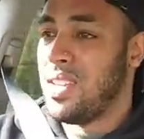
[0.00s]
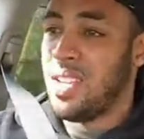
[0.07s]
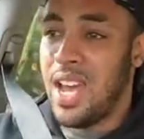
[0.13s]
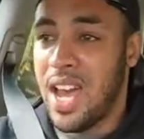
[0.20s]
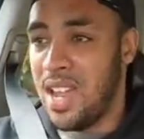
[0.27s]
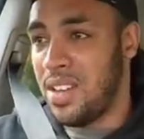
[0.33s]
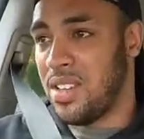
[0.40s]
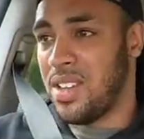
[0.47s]

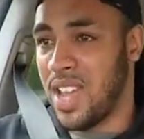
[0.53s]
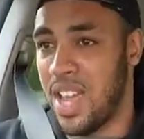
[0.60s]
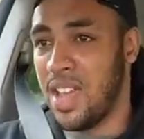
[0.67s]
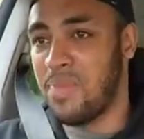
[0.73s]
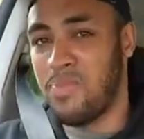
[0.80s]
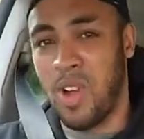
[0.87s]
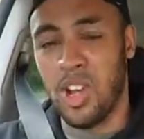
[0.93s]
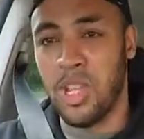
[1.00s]
And yeah,
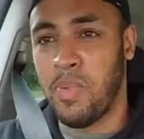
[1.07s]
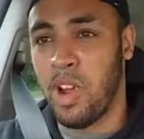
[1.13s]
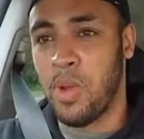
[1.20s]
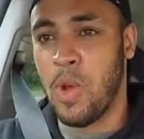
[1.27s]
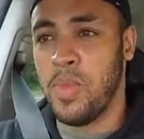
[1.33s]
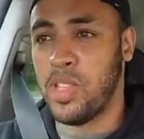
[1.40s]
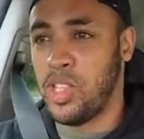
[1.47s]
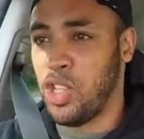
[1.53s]
probably
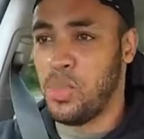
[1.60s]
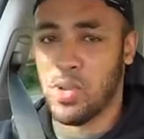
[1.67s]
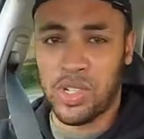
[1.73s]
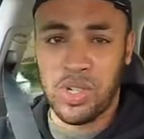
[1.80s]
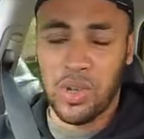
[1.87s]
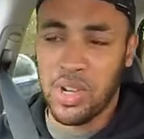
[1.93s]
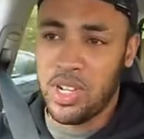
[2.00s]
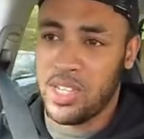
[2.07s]
won't be too much
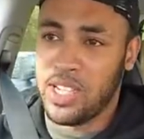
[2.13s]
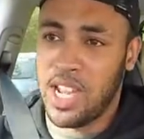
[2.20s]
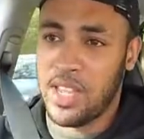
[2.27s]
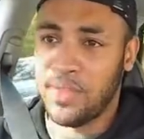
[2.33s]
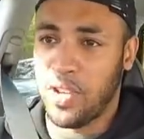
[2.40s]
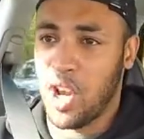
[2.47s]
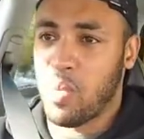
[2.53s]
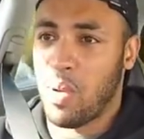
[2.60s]
talking in today's
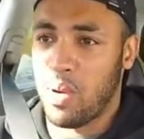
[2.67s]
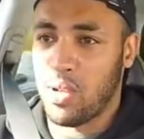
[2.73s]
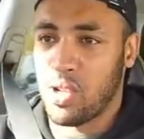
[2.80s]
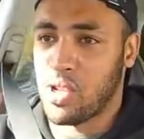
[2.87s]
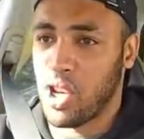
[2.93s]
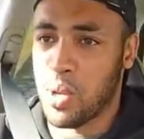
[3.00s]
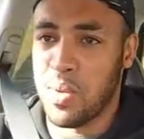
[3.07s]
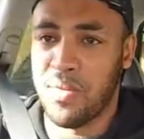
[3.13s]
video. I'll probably just
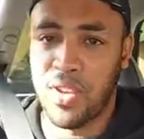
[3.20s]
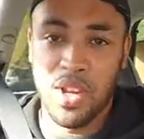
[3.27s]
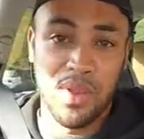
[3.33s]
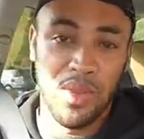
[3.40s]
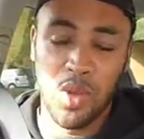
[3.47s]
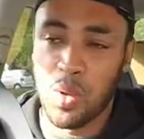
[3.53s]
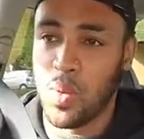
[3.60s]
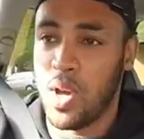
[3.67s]
show you a video
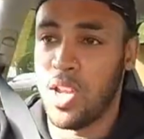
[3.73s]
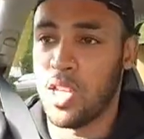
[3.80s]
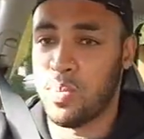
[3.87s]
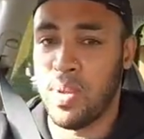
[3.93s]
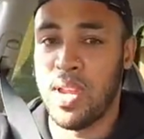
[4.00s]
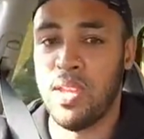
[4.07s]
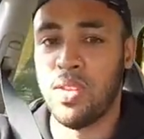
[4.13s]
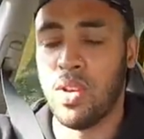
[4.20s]
of all the work that's
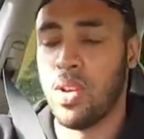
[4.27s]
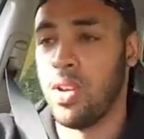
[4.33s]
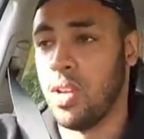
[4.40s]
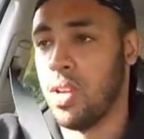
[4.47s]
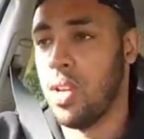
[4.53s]
being done.